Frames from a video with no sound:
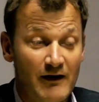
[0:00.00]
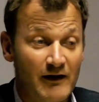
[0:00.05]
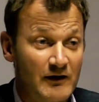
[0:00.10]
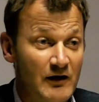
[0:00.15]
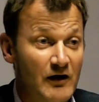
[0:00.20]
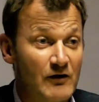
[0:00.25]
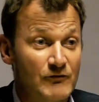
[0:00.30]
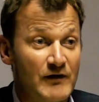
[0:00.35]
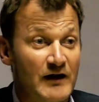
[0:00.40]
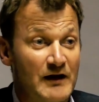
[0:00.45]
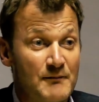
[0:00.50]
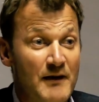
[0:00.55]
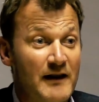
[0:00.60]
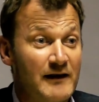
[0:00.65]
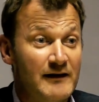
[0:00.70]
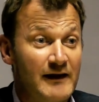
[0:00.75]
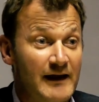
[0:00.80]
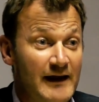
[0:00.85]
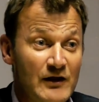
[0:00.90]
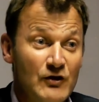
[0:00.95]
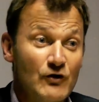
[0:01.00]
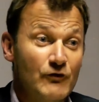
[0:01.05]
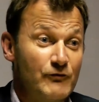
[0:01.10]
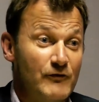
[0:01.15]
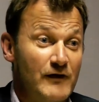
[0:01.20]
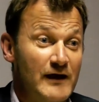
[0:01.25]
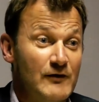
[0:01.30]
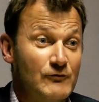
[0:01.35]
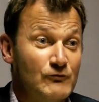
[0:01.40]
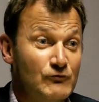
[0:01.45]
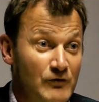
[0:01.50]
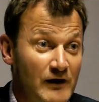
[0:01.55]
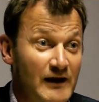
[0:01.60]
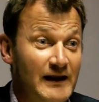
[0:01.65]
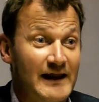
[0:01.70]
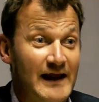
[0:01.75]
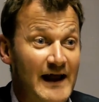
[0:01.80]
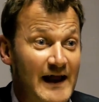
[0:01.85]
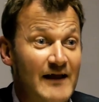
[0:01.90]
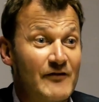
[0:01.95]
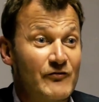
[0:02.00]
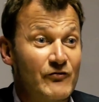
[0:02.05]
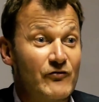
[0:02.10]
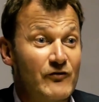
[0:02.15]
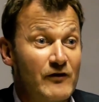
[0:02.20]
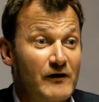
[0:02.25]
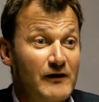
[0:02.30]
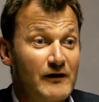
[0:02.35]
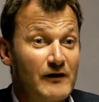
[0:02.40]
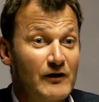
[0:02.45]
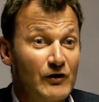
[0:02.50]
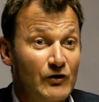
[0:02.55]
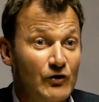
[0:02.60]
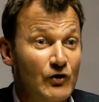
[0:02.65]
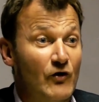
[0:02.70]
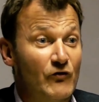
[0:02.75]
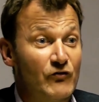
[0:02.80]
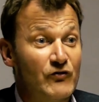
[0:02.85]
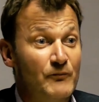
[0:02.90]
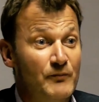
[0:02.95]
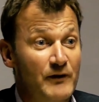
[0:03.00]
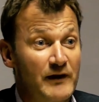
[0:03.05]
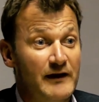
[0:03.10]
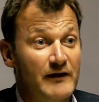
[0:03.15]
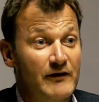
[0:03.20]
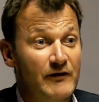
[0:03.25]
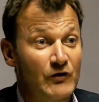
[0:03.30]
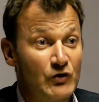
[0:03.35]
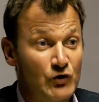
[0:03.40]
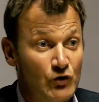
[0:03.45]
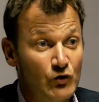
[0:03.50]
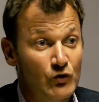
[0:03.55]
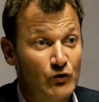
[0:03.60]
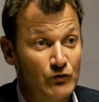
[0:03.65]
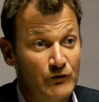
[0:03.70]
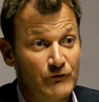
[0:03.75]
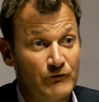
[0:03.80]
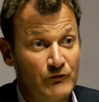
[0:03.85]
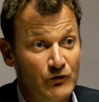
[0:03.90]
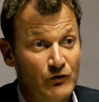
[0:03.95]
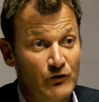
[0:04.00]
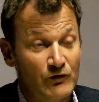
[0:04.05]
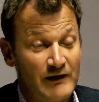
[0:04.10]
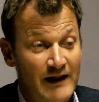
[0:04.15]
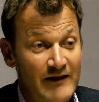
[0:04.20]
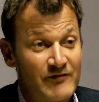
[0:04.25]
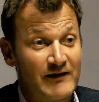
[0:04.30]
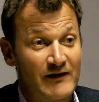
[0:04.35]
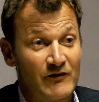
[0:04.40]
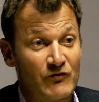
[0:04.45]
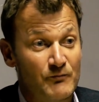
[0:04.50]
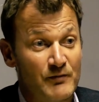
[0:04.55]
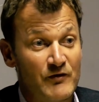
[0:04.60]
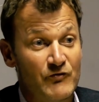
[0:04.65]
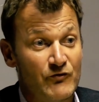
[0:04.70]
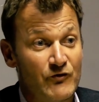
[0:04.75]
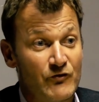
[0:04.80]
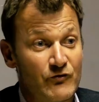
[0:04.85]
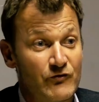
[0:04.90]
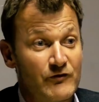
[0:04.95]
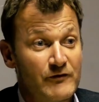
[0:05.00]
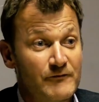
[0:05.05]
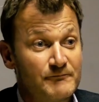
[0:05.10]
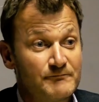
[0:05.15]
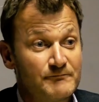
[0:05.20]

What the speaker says: I can't recommend it enough. It really has got to be at the core of your lettings business.